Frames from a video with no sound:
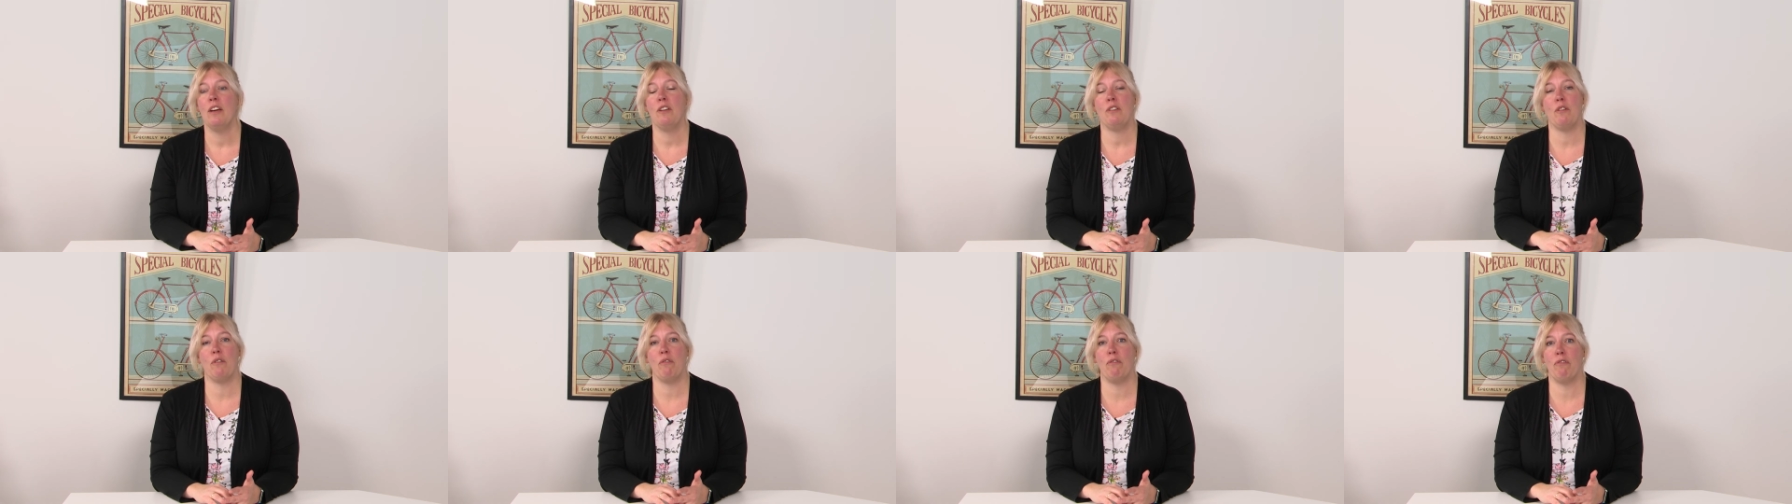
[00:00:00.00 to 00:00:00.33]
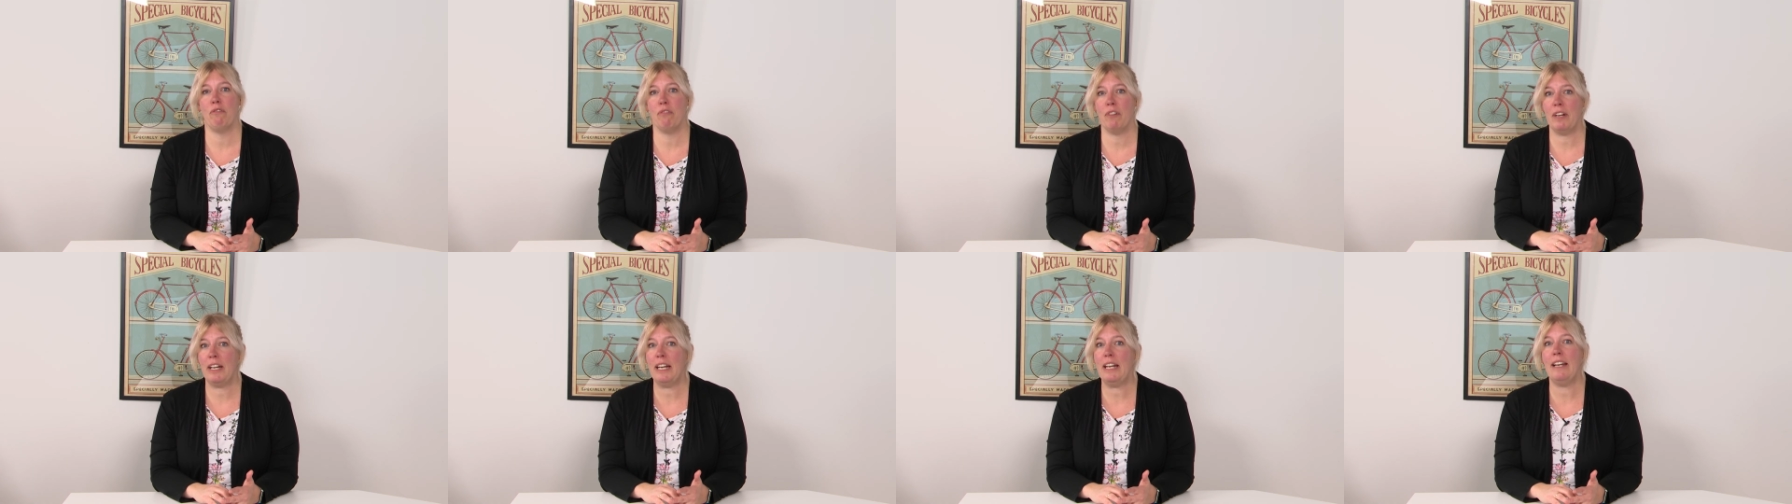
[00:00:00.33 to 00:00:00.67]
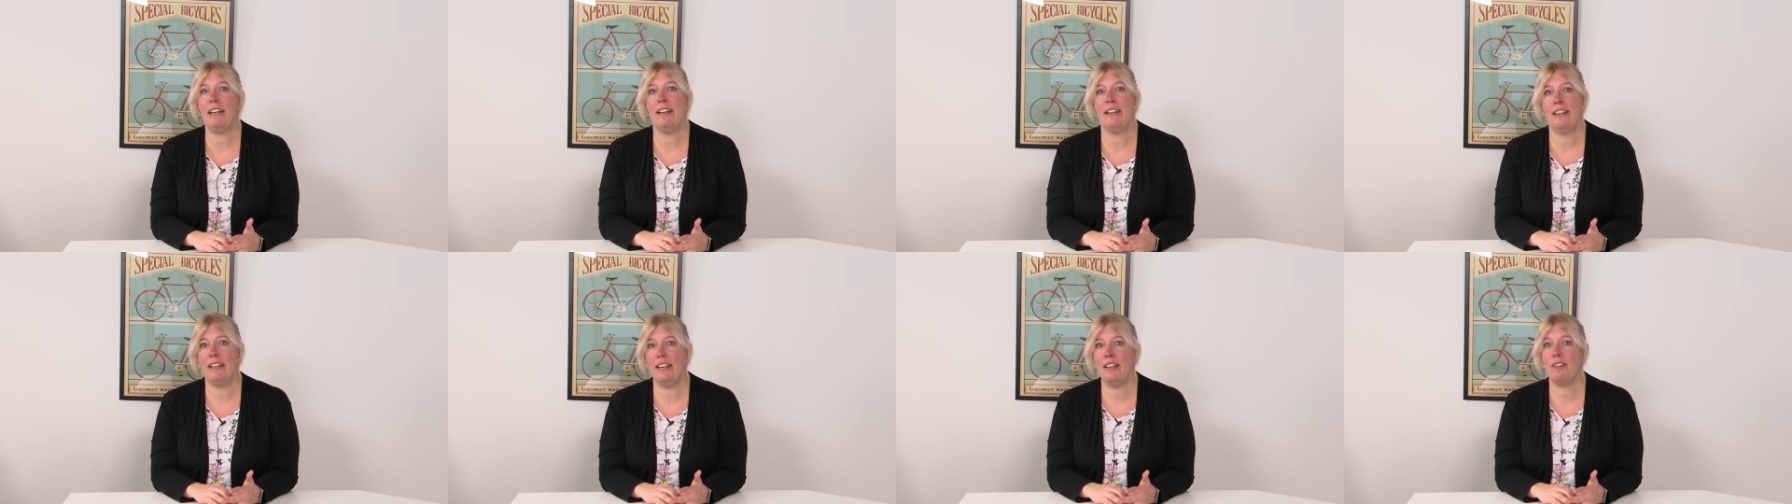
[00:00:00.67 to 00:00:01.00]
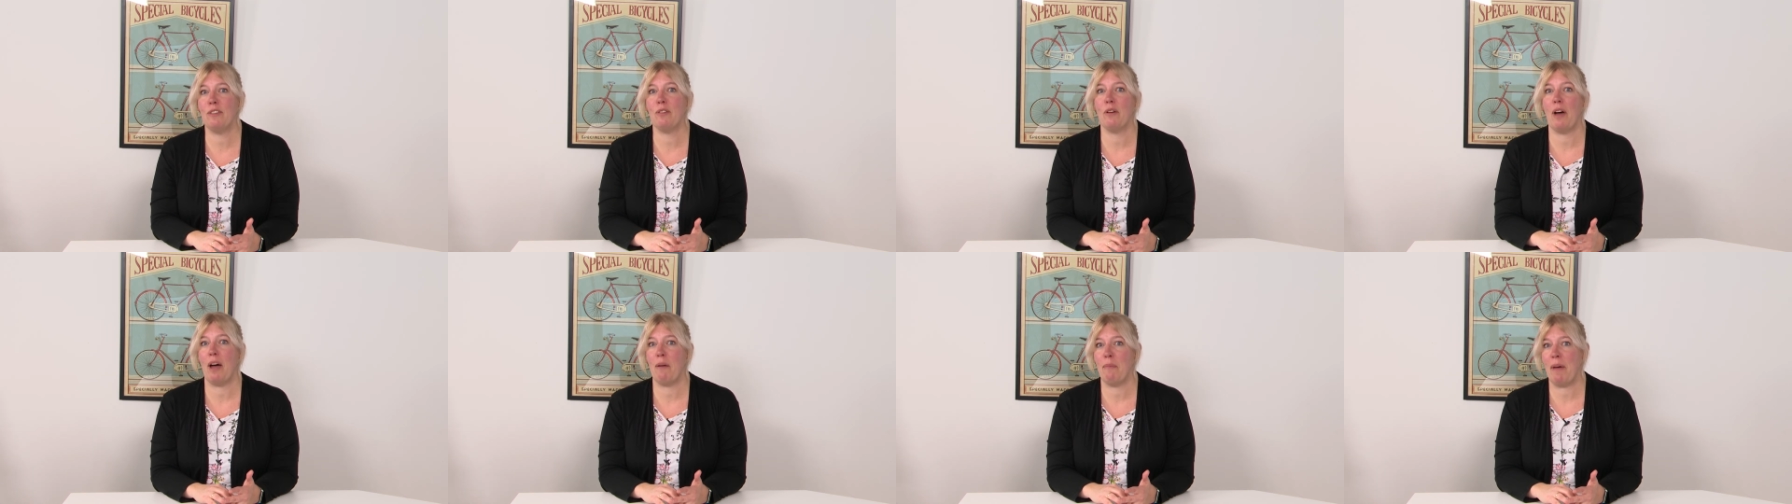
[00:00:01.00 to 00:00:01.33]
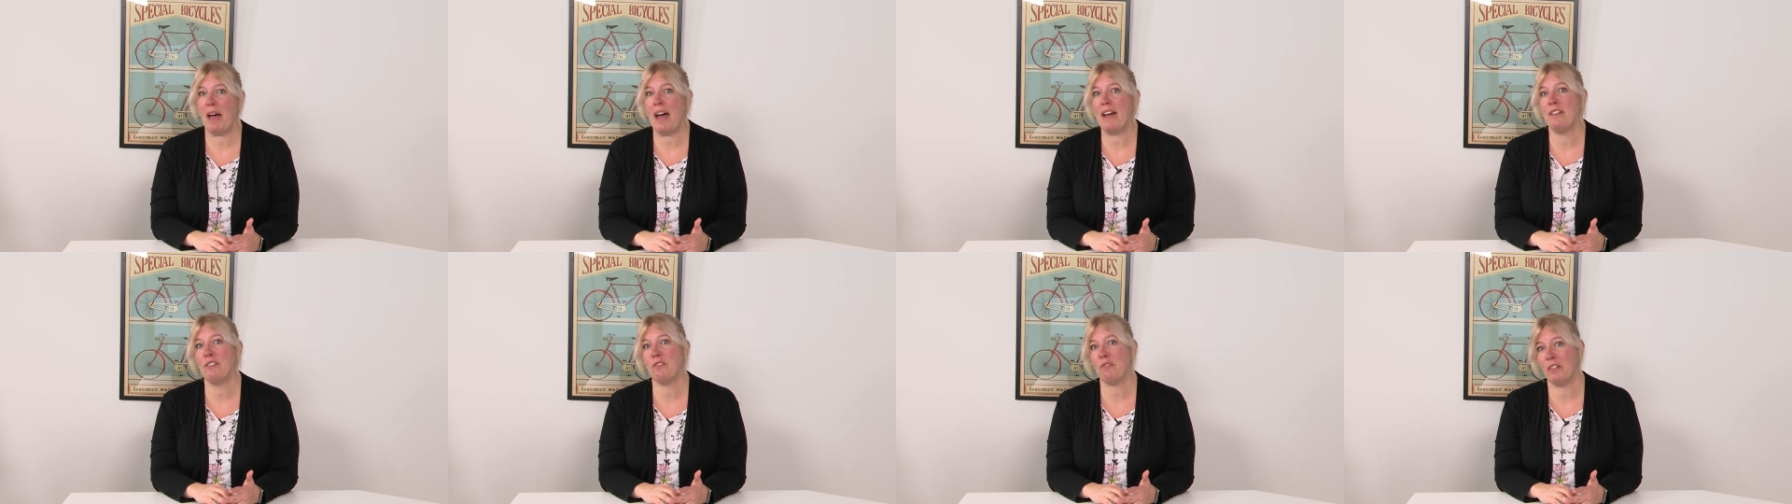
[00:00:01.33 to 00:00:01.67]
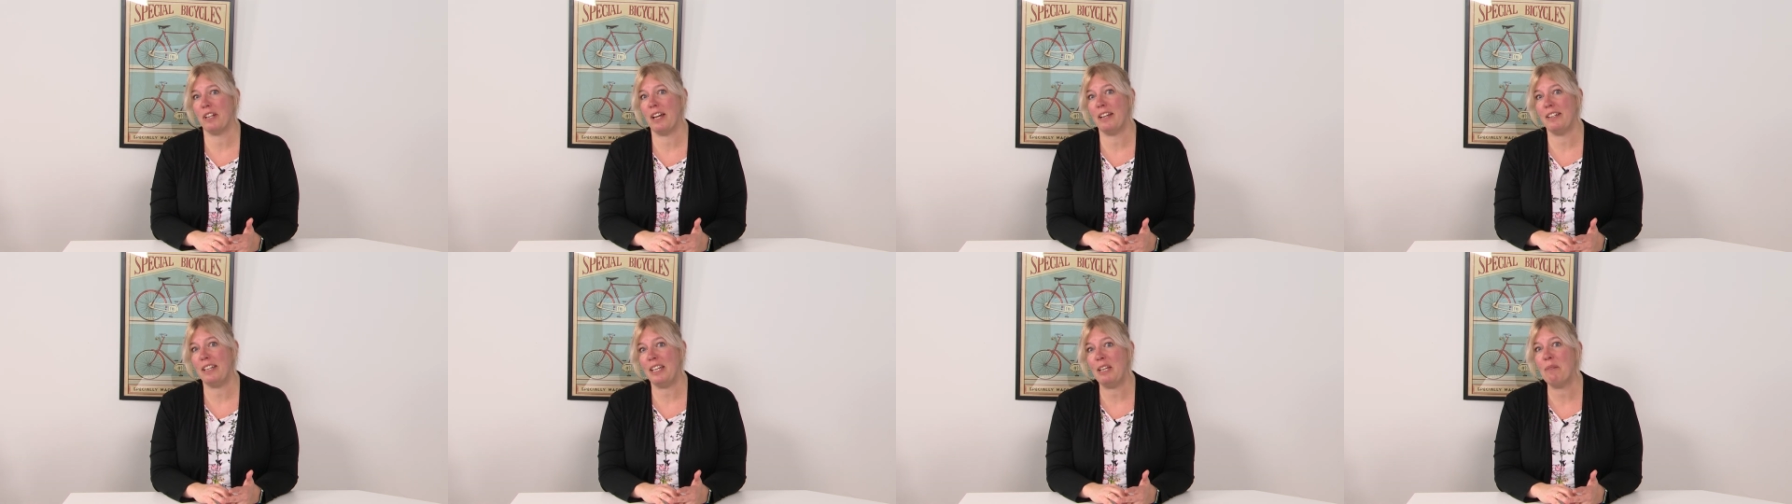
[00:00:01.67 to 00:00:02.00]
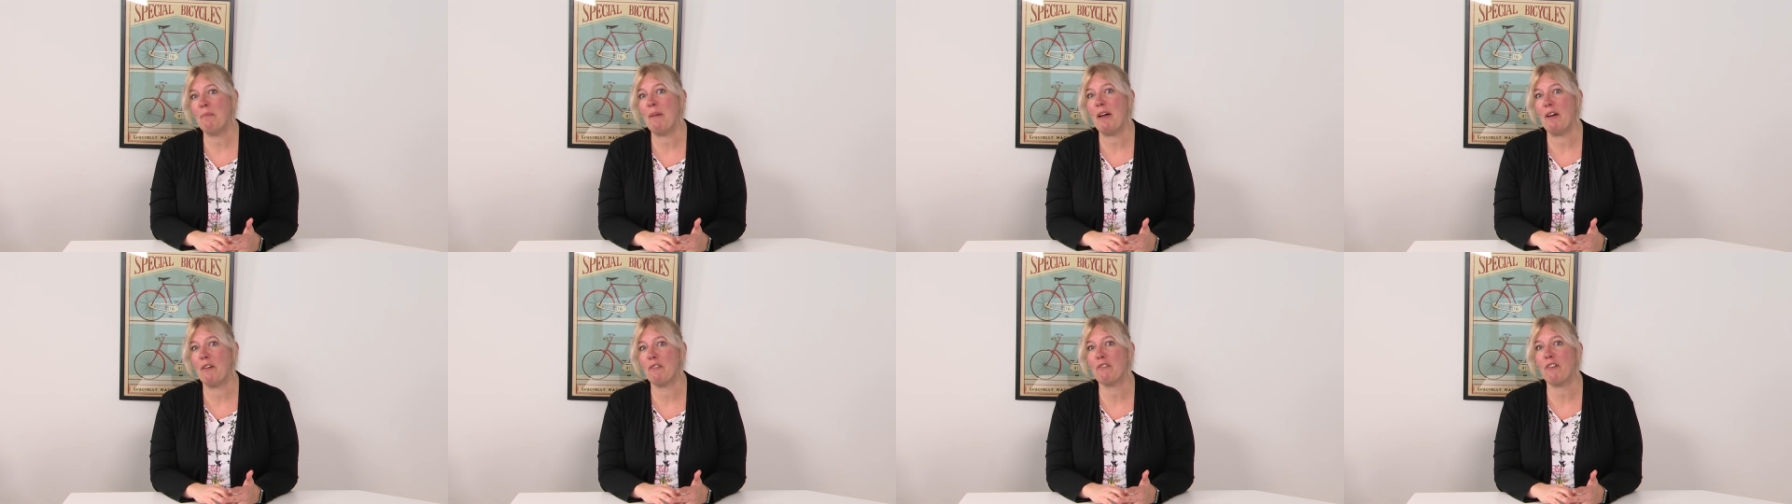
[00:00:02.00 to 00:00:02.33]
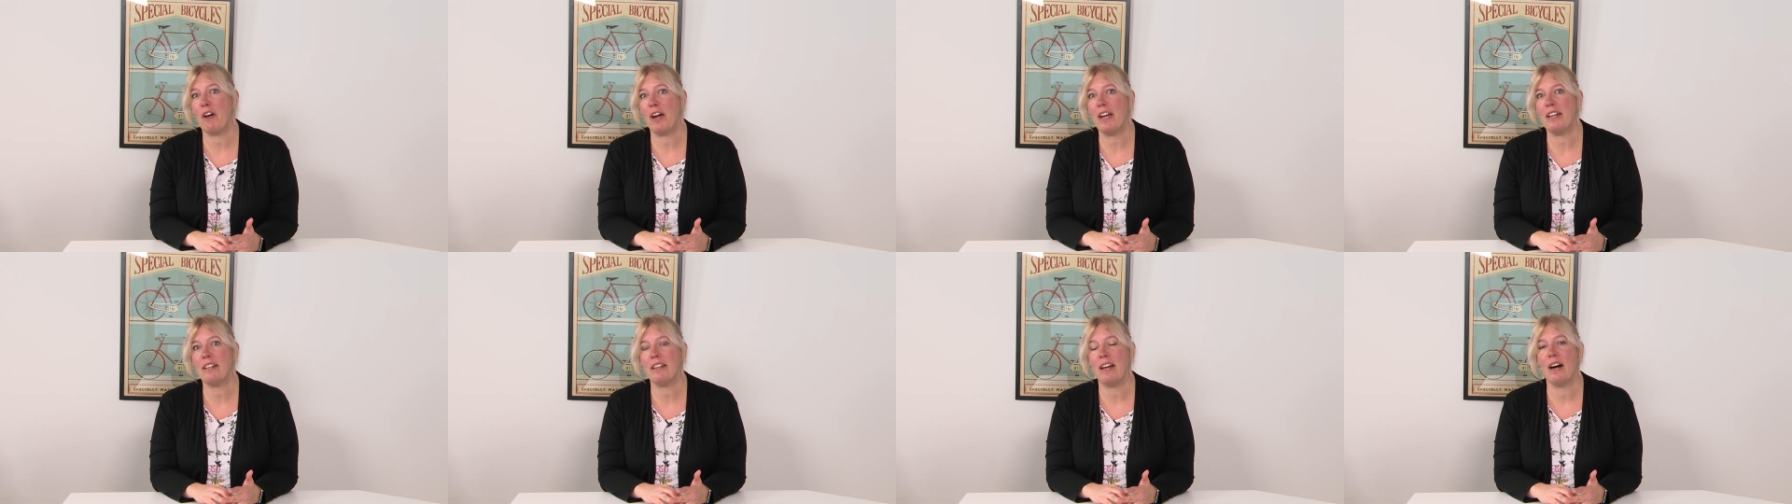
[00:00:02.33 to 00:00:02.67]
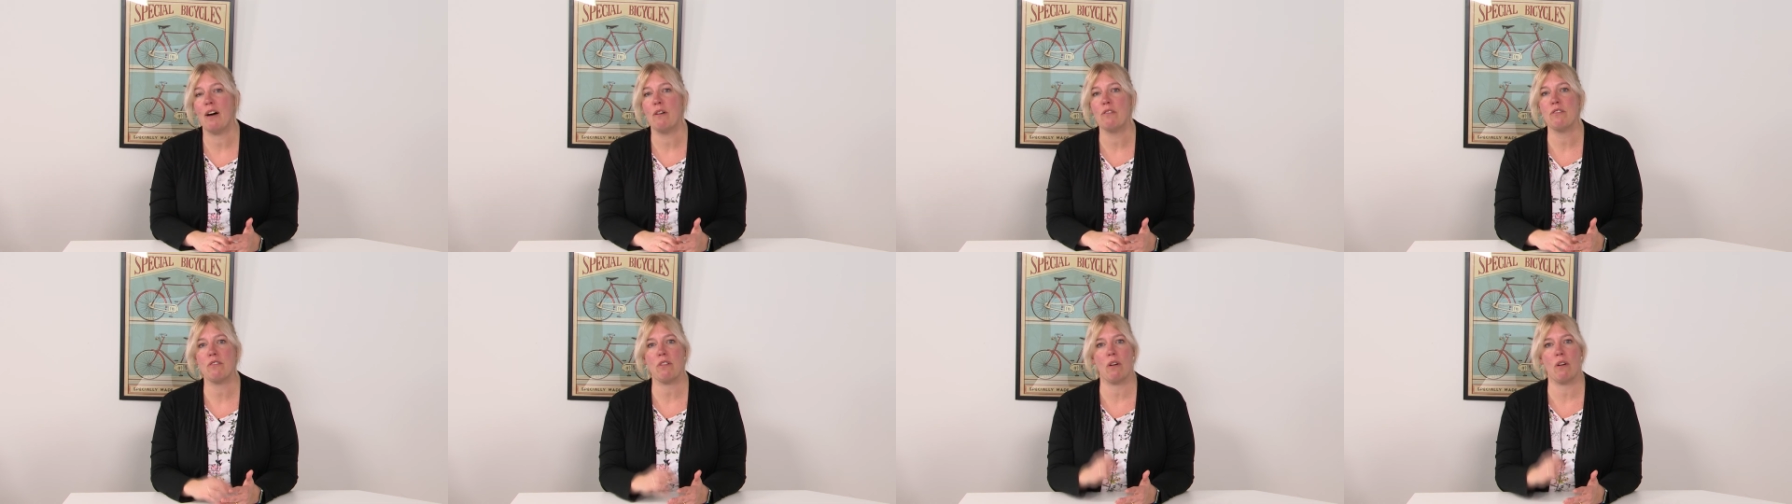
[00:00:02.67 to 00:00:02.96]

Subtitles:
you really need to answer that email right now.